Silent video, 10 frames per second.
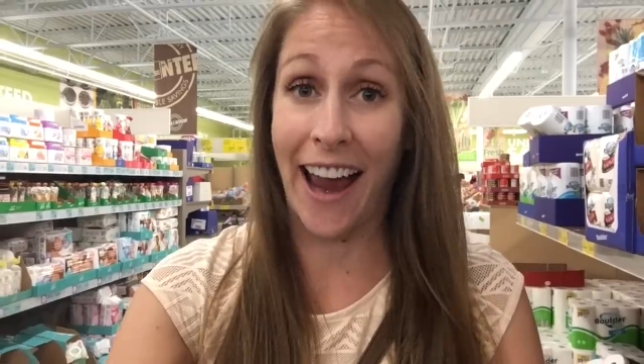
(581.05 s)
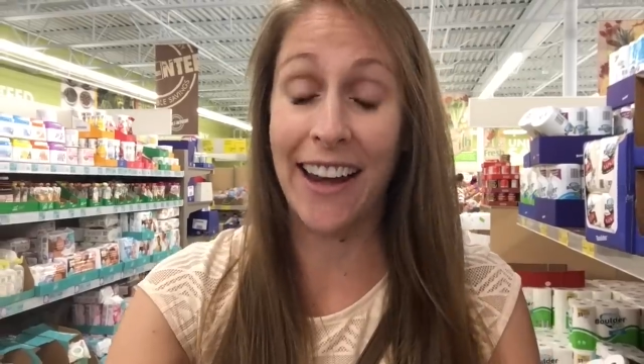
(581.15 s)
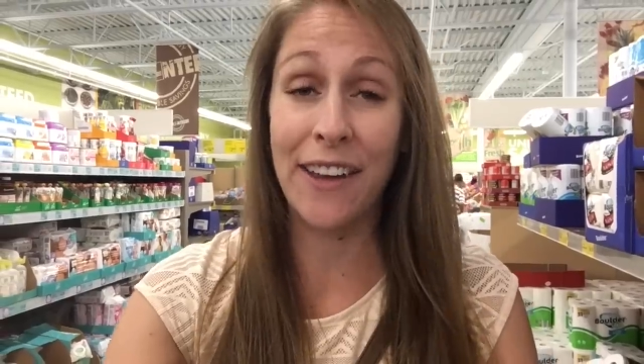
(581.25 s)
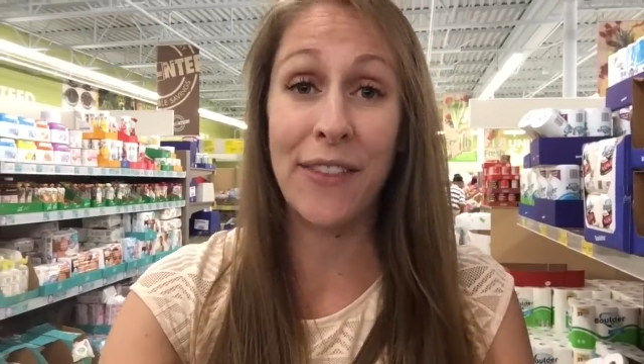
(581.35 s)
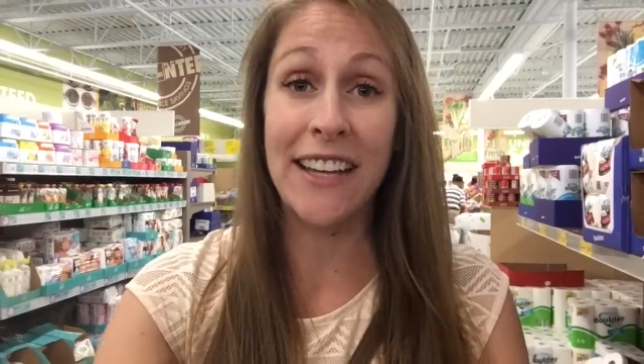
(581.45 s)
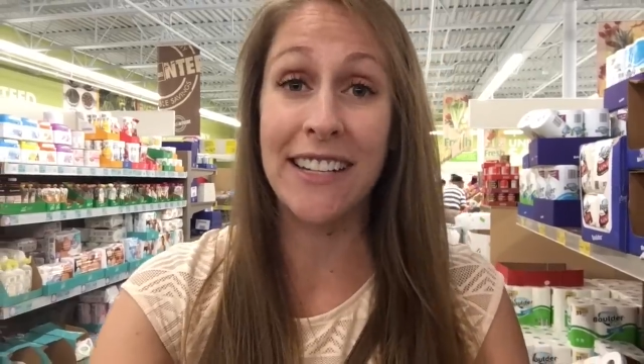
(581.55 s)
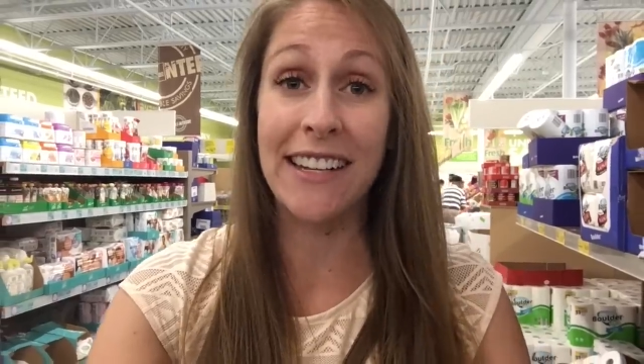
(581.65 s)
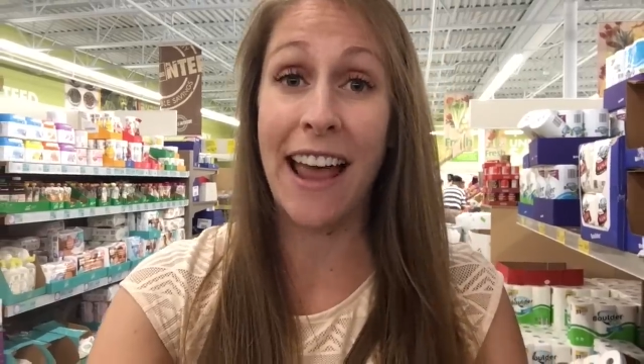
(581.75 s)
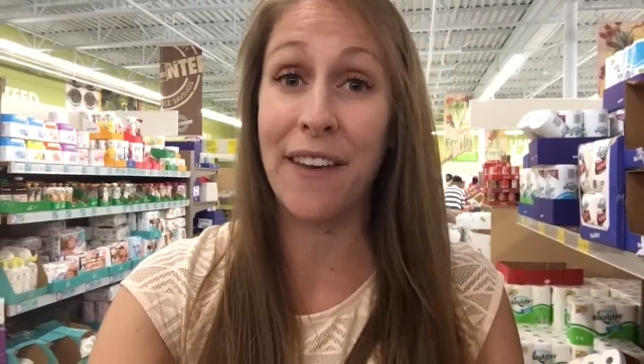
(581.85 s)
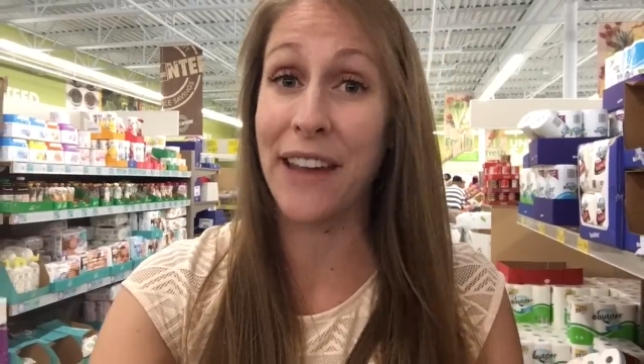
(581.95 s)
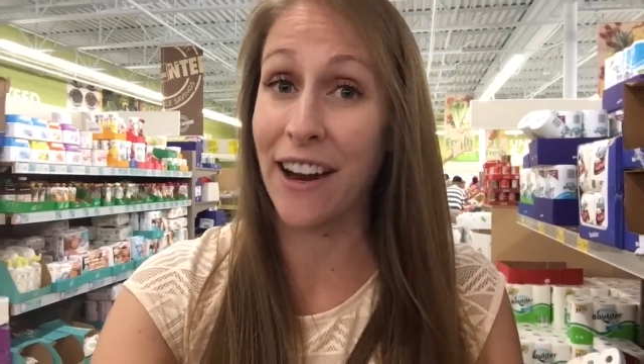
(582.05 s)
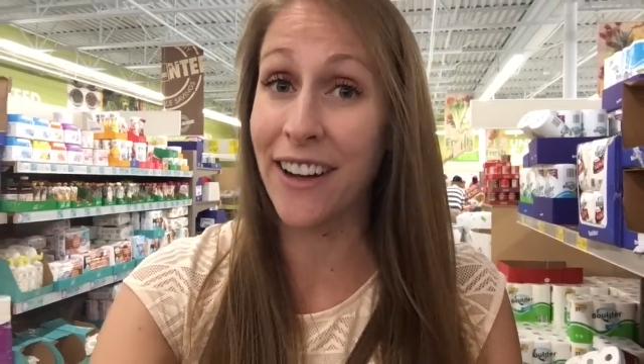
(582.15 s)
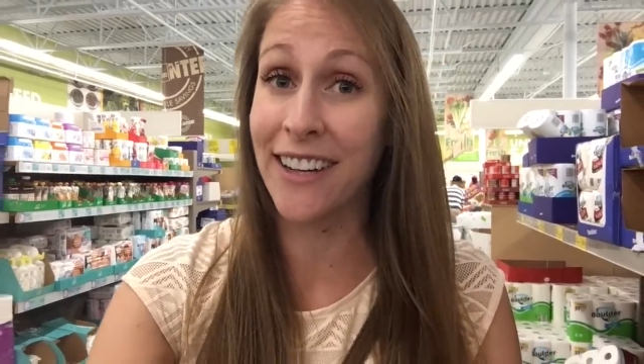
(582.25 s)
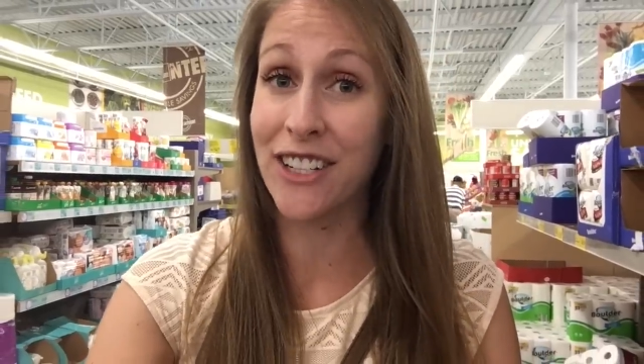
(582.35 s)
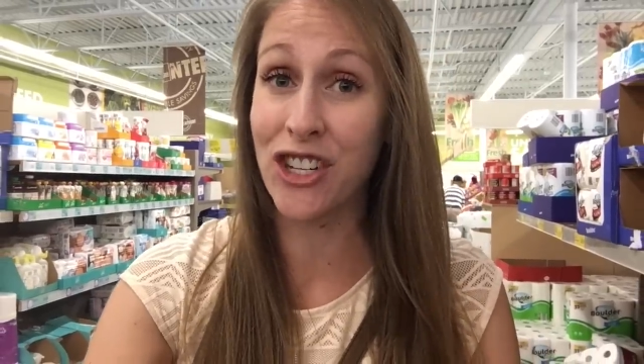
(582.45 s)
and if they didn't have air
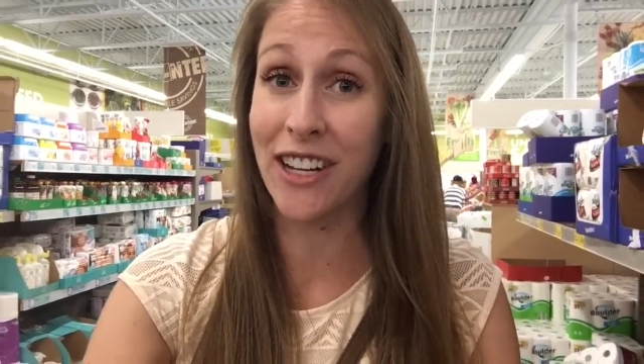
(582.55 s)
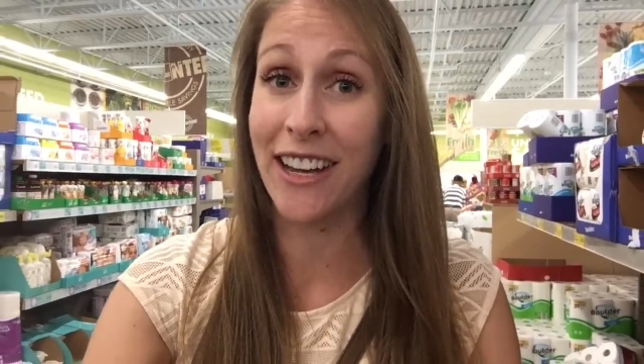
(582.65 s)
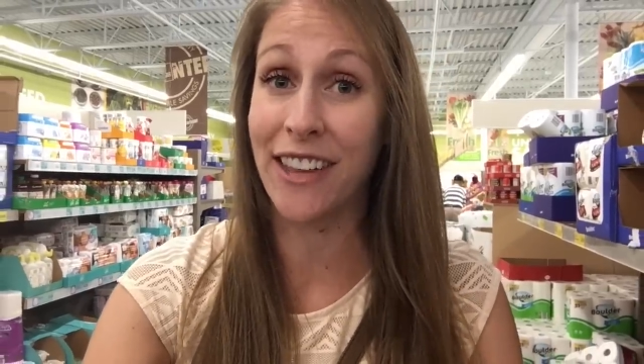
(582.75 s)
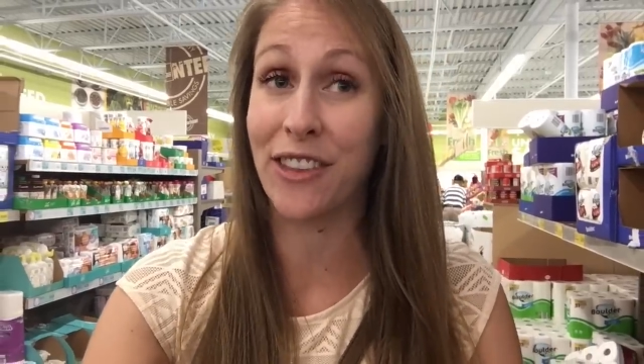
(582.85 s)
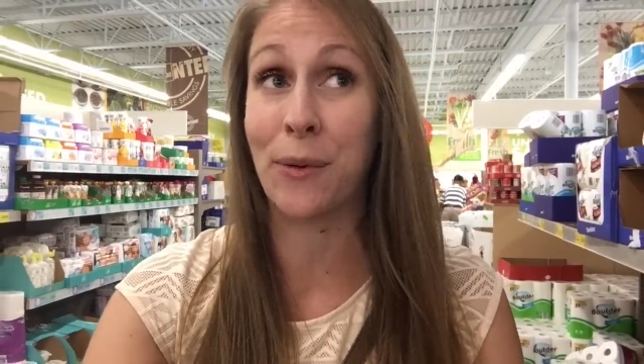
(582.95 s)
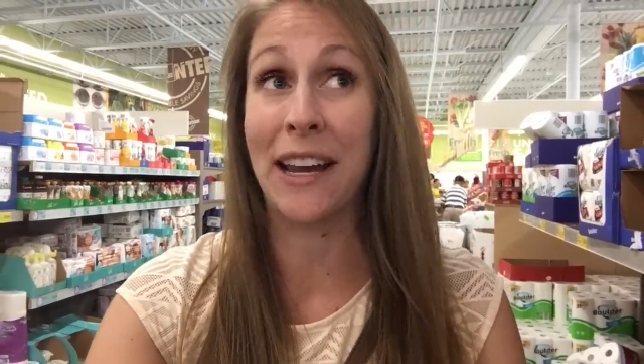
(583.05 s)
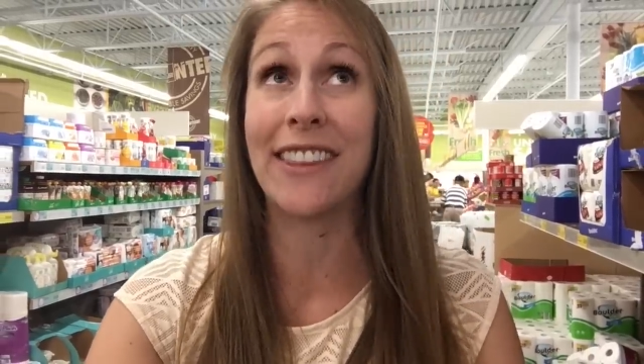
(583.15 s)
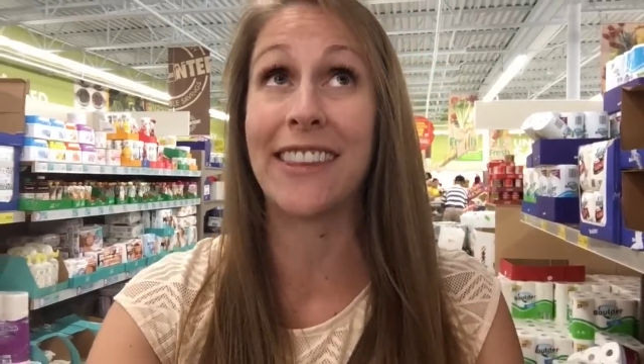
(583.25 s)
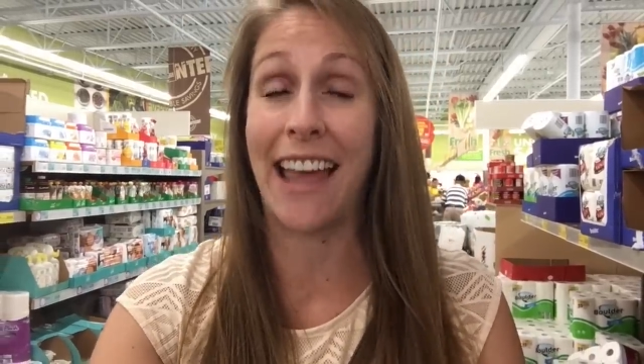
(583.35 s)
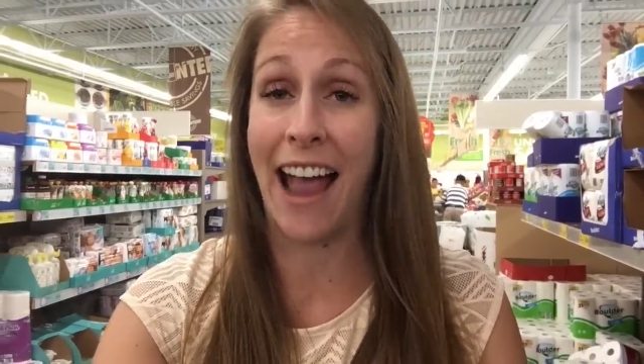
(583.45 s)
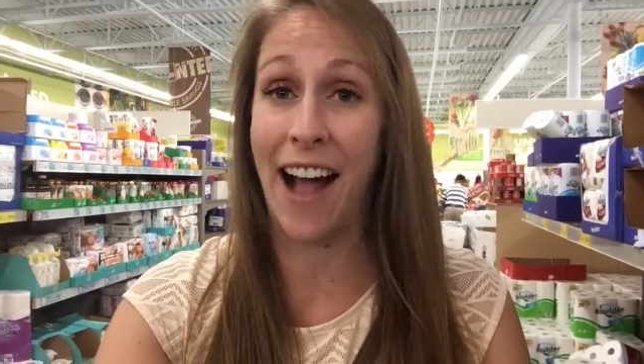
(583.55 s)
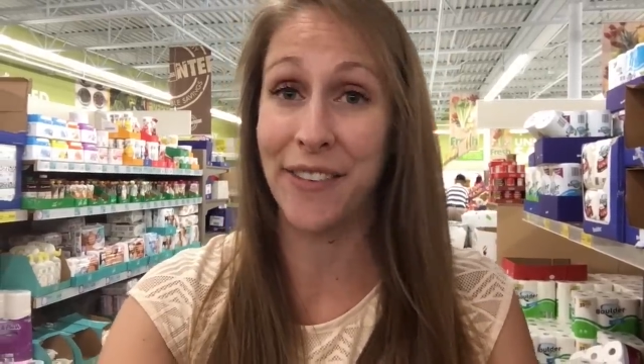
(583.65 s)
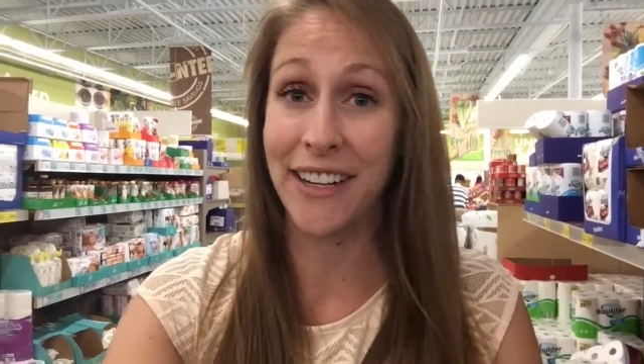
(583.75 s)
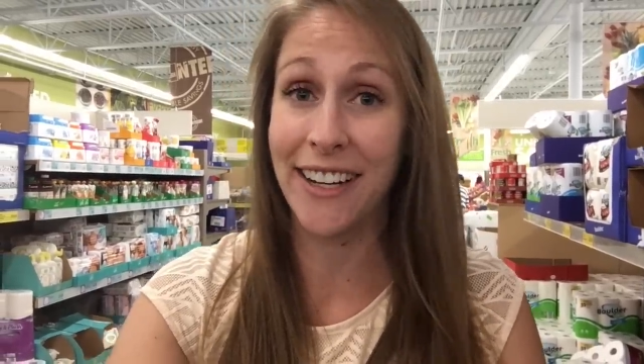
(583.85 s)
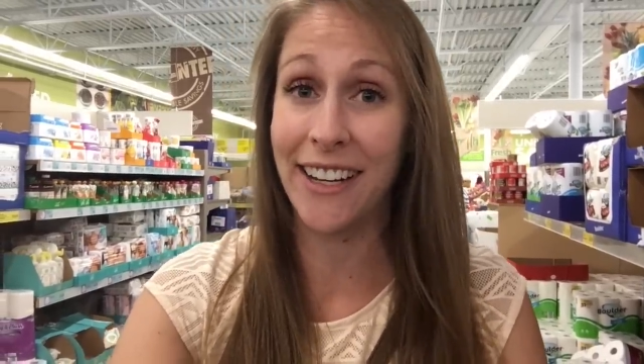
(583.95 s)
conditioning at the rate that they have
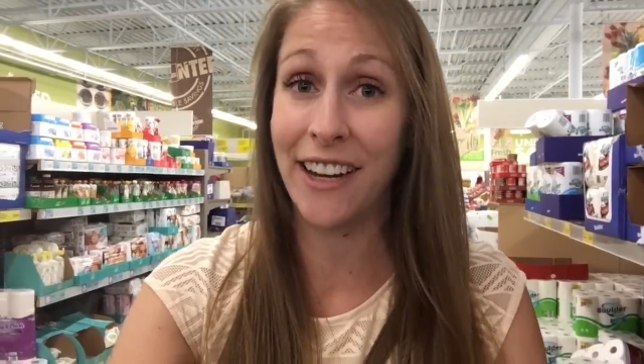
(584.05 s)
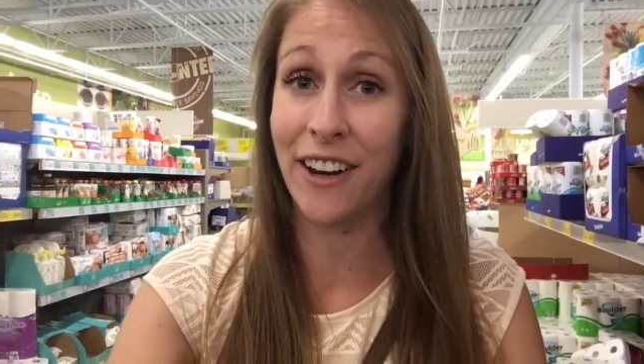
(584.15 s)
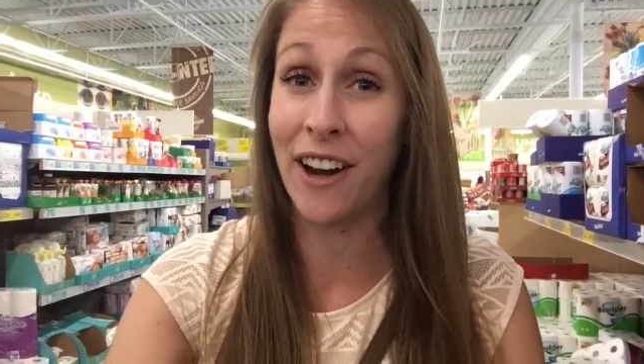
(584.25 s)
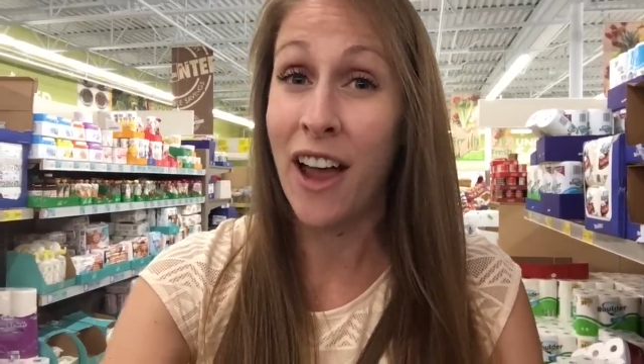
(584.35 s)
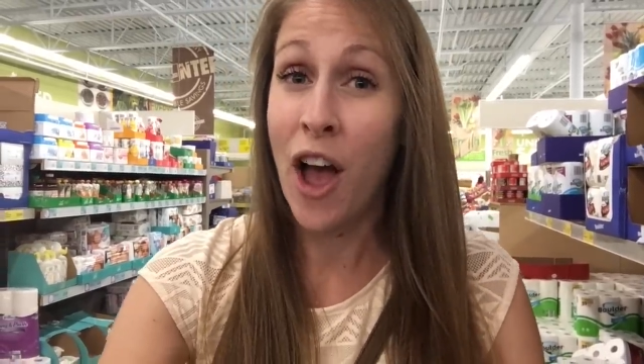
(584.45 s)
it in here,